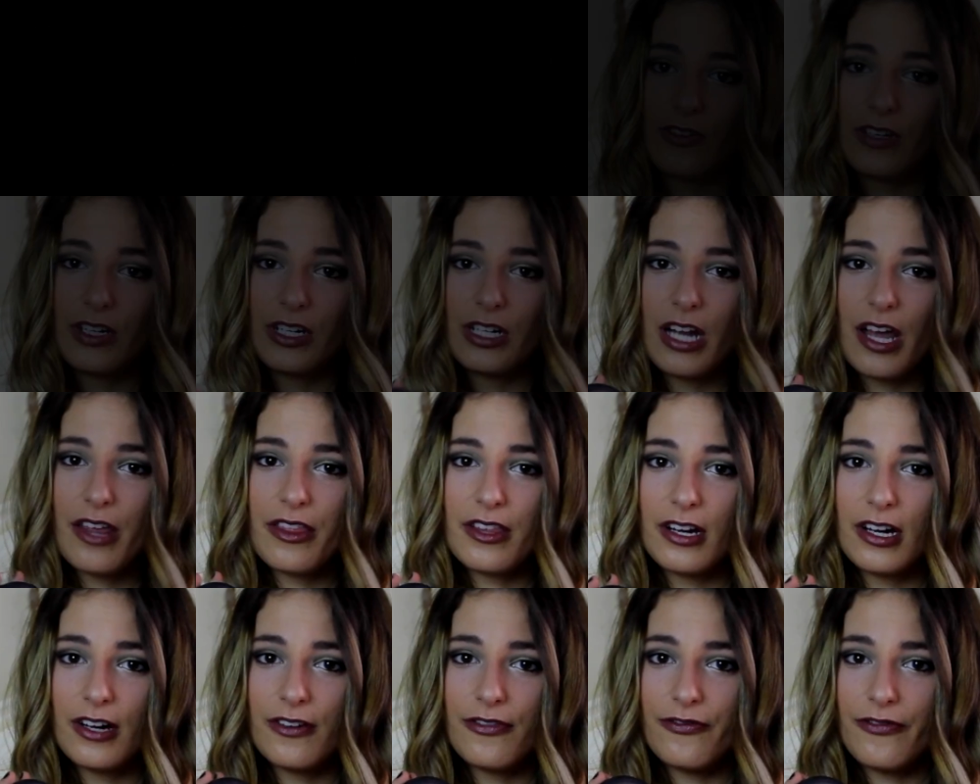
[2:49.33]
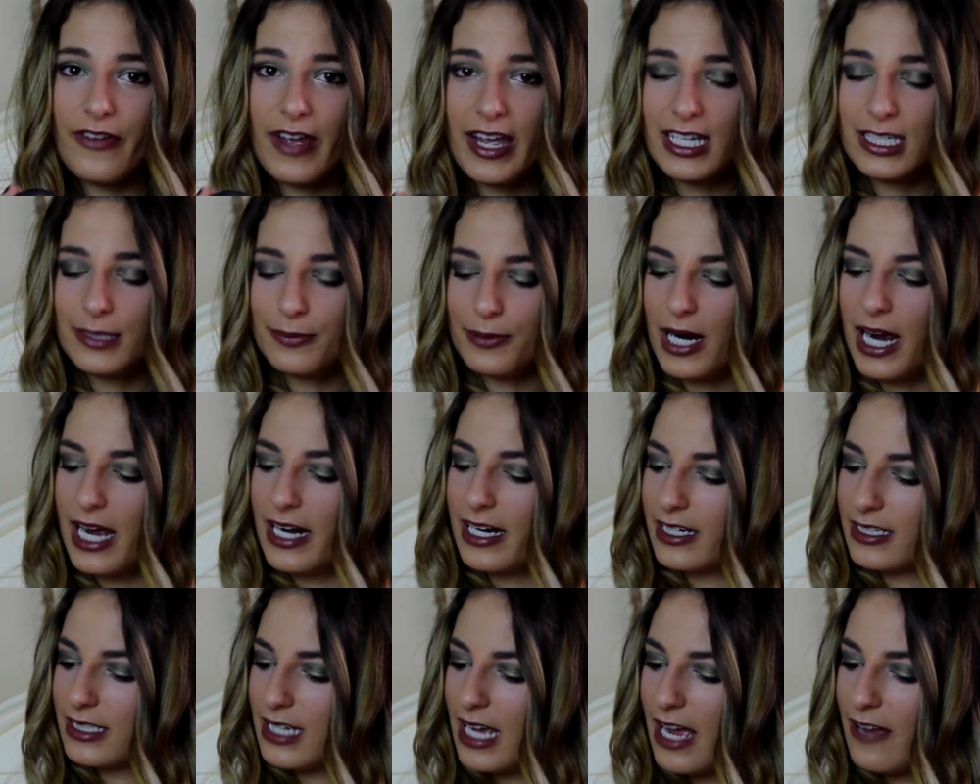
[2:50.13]
For another face
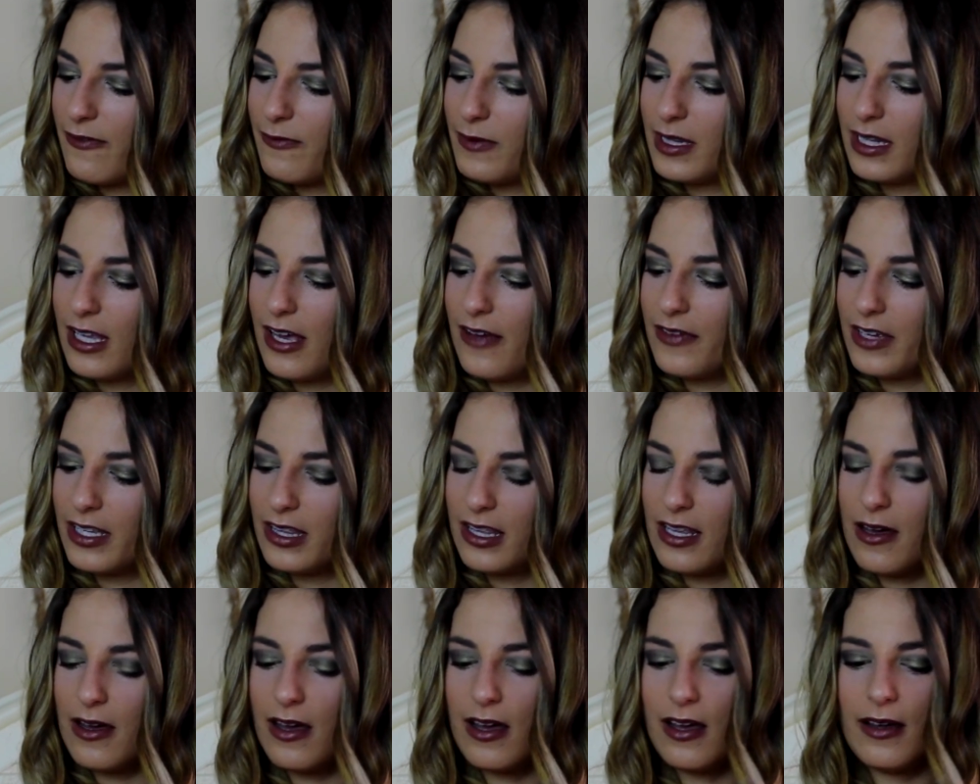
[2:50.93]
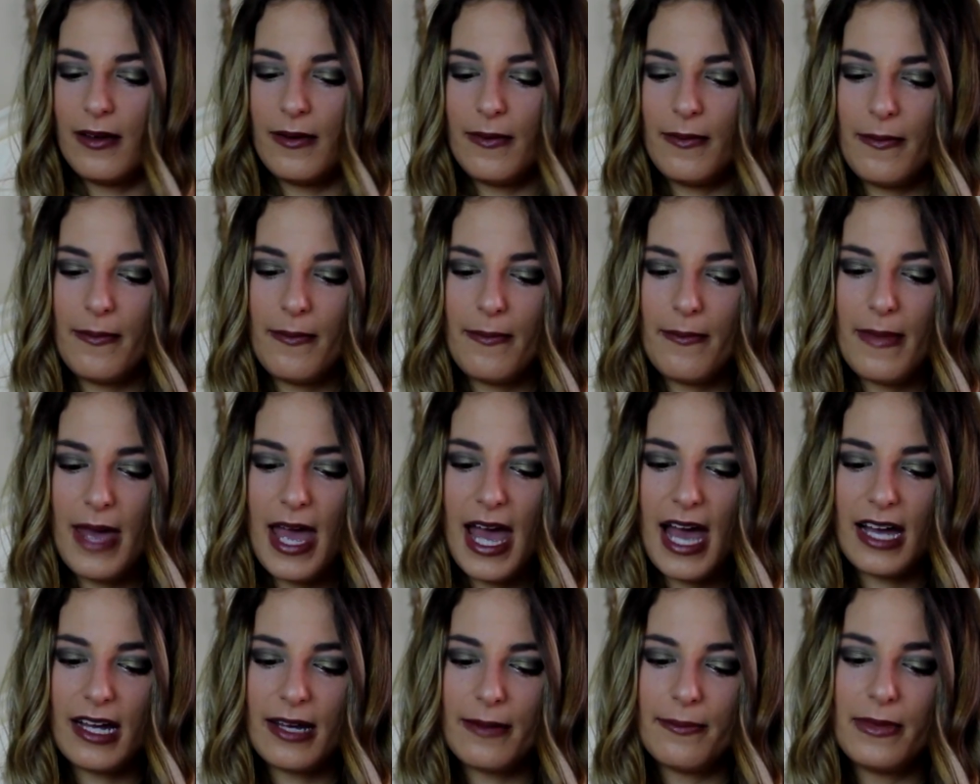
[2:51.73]
product, I've been loving the
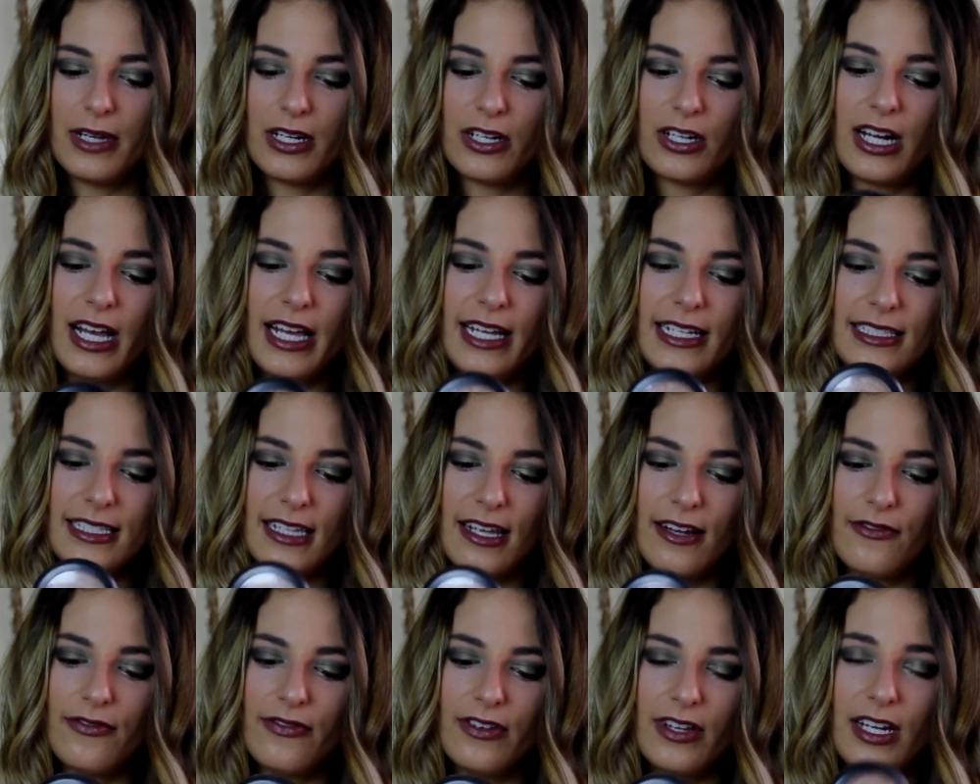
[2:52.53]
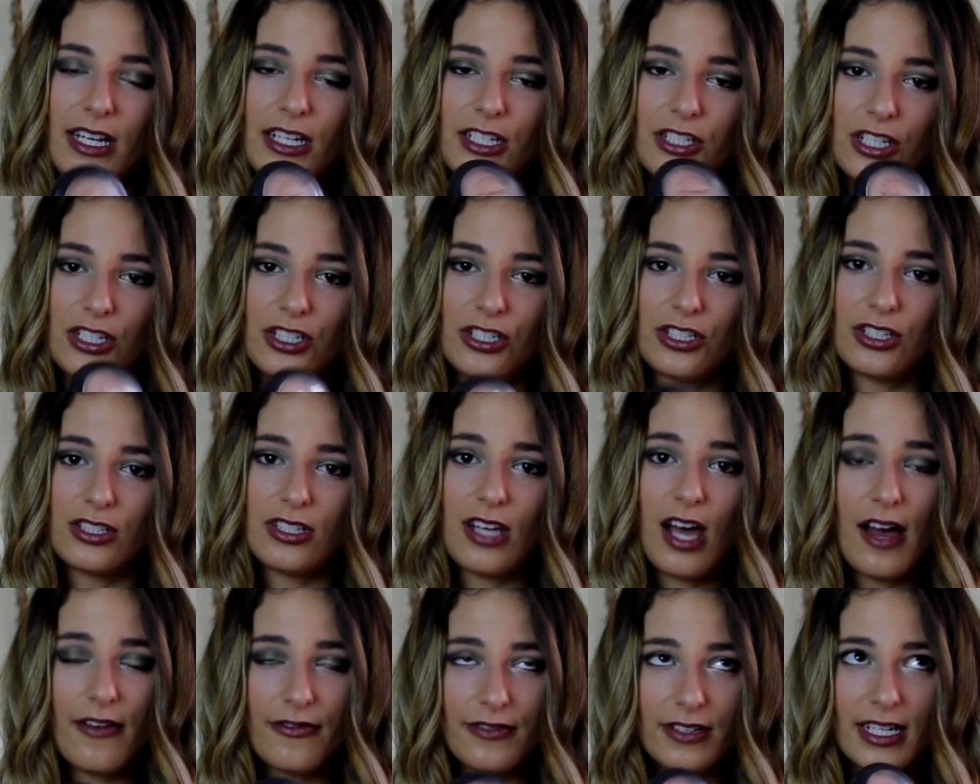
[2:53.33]
MAC Mineralized Skin Finish in
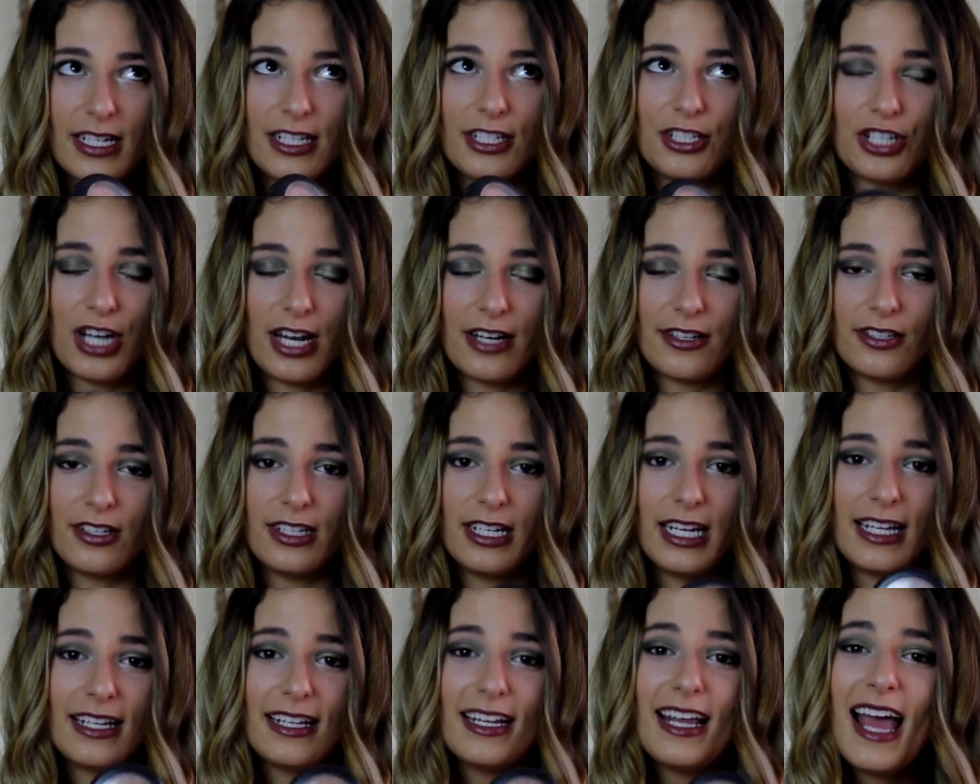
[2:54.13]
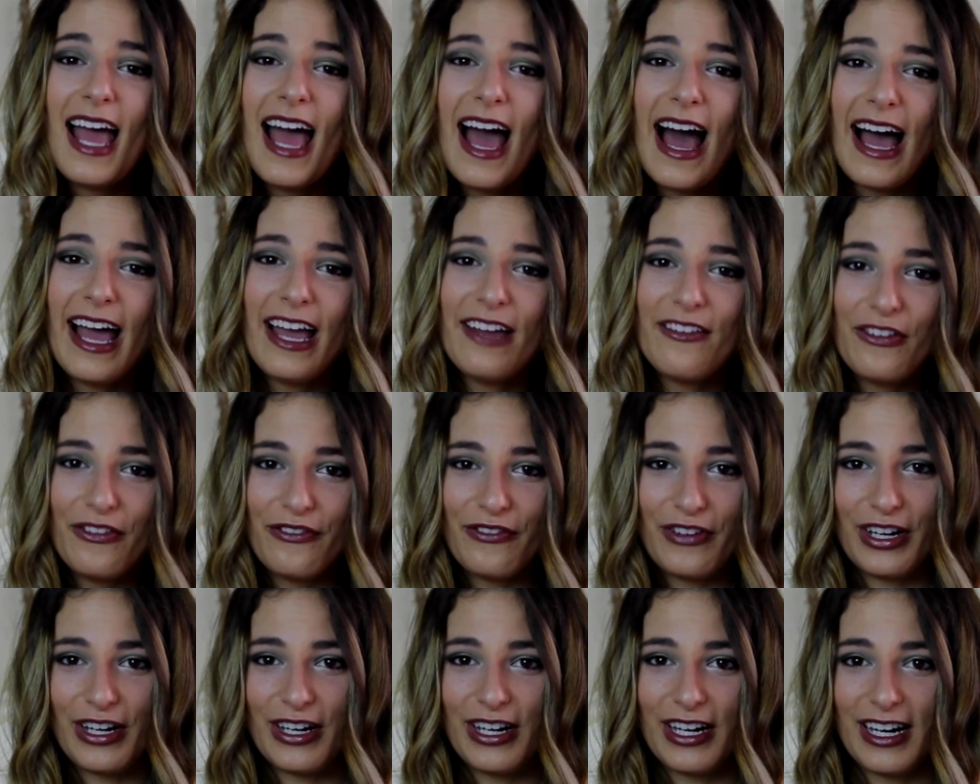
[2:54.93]
Soft and Gentle, and I have
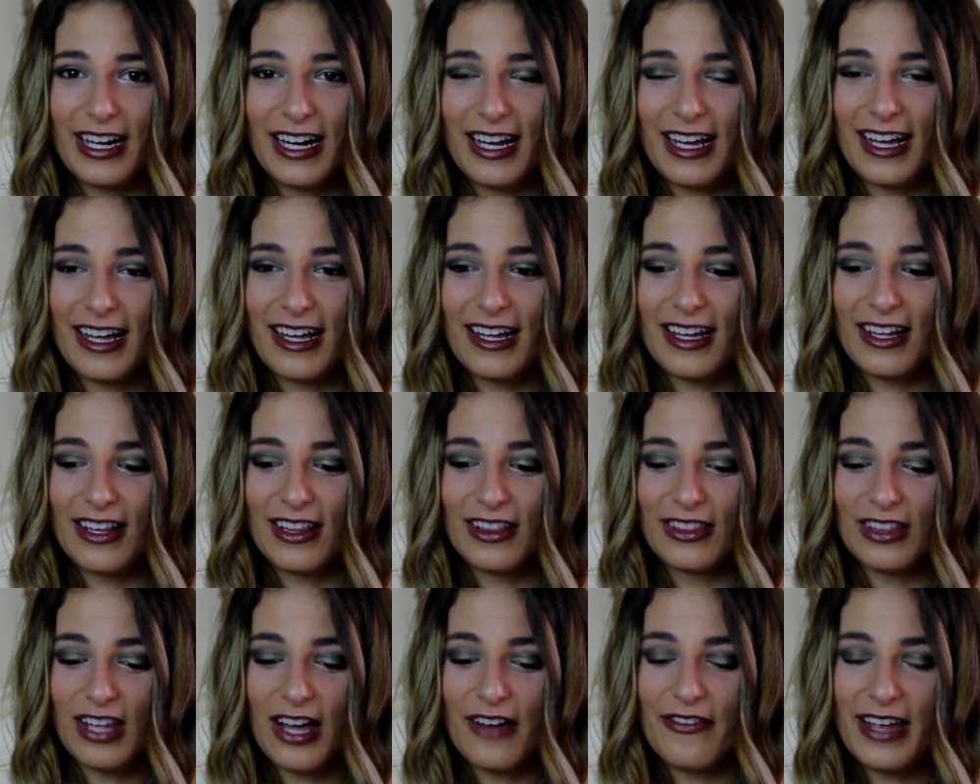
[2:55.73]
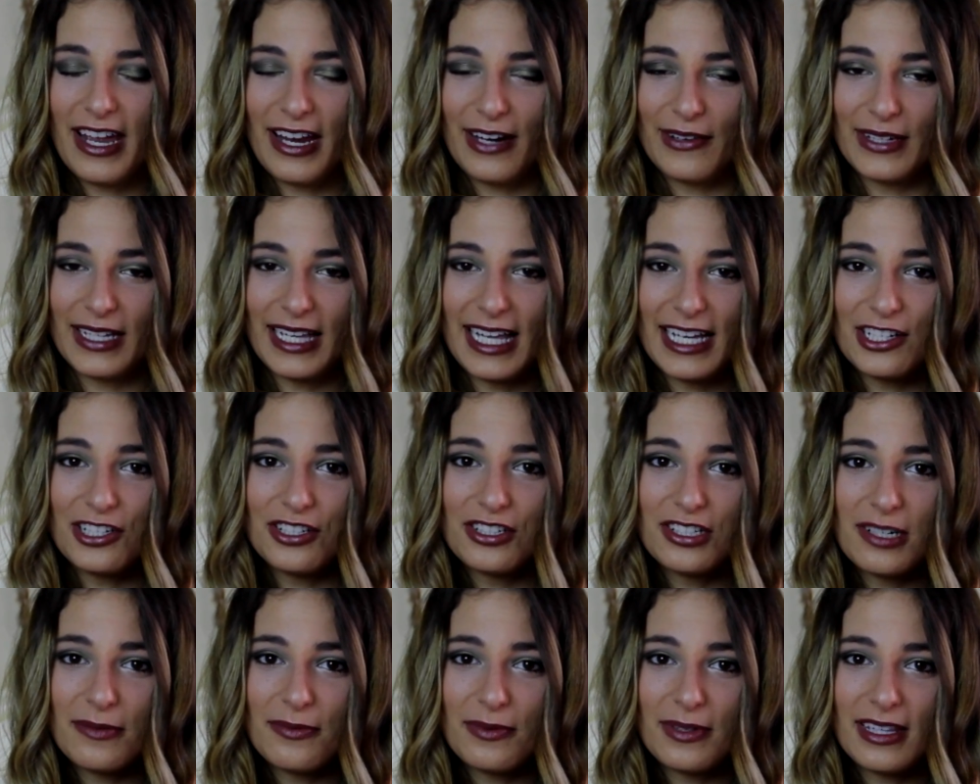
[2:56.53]
a very love-hate
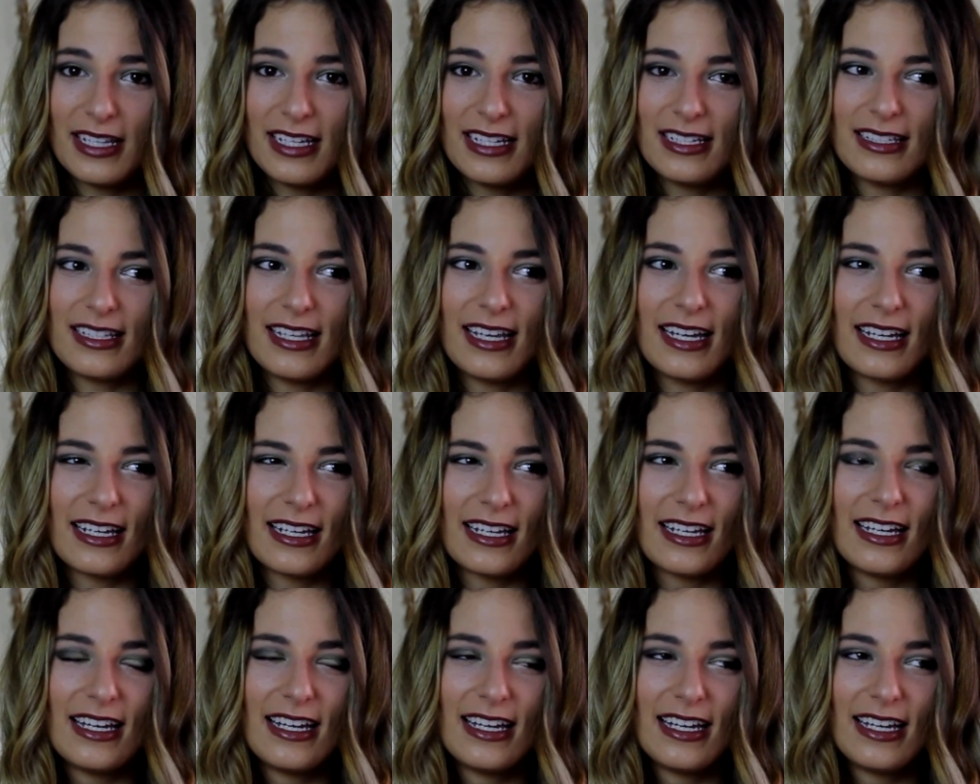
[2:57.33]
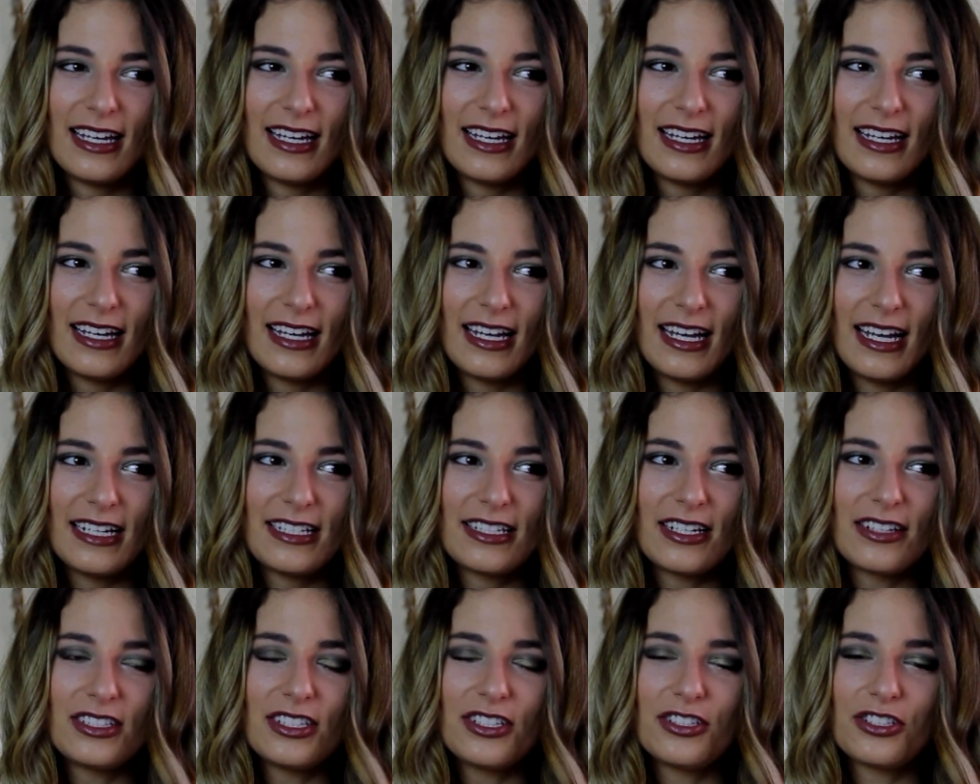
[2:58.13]
relationship with this. Like,
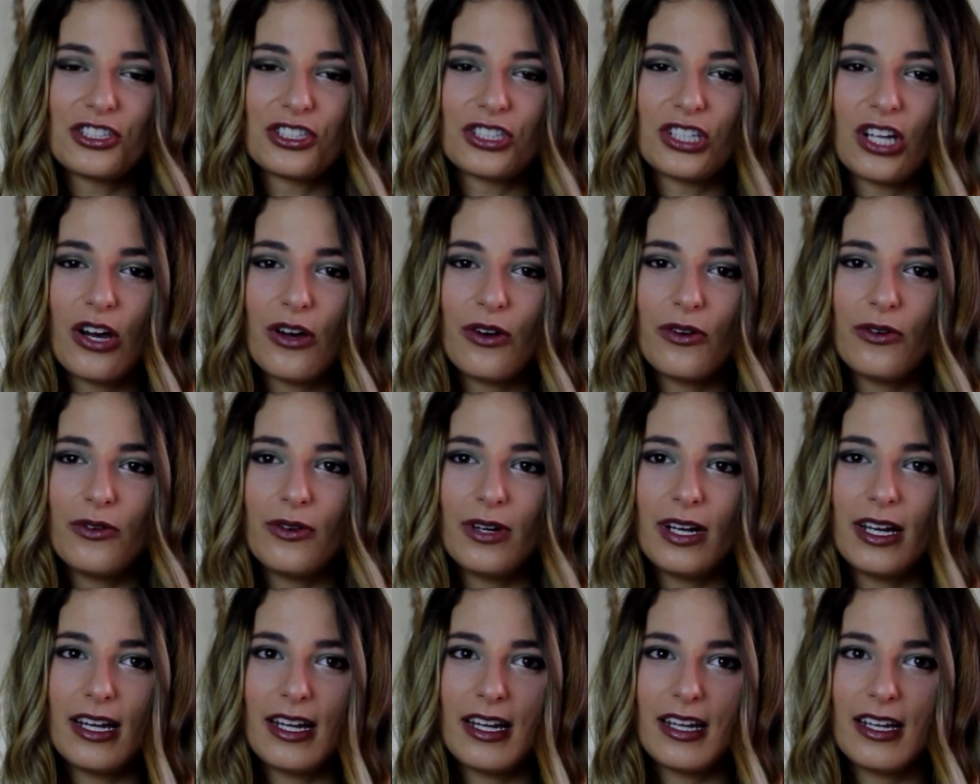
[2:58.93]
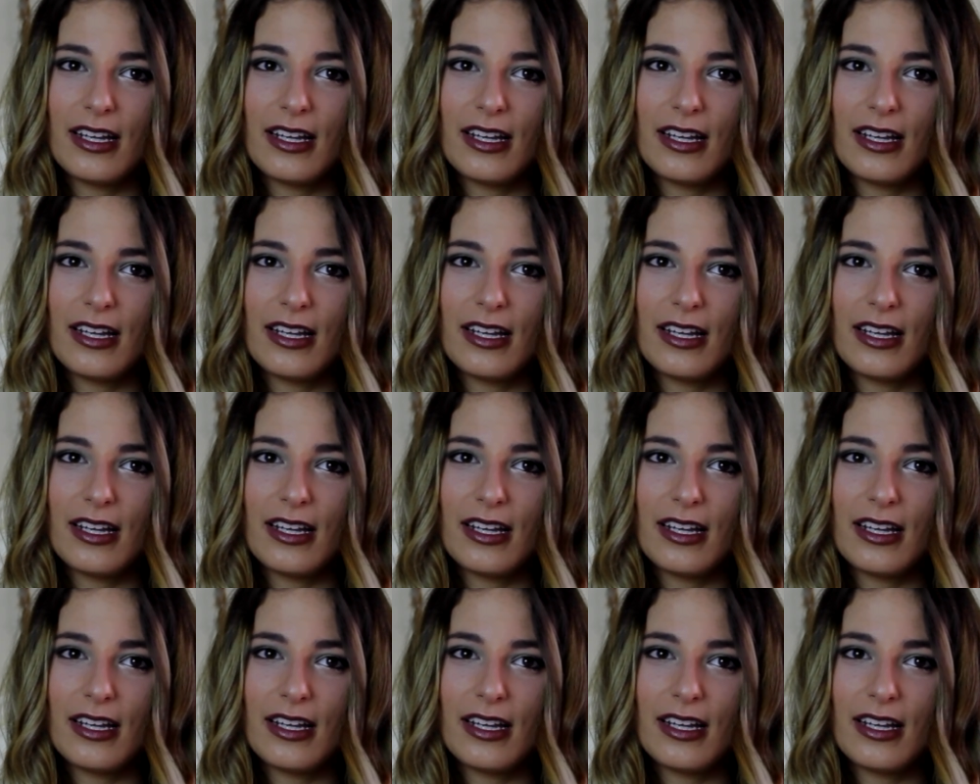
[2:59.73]
it doesn't show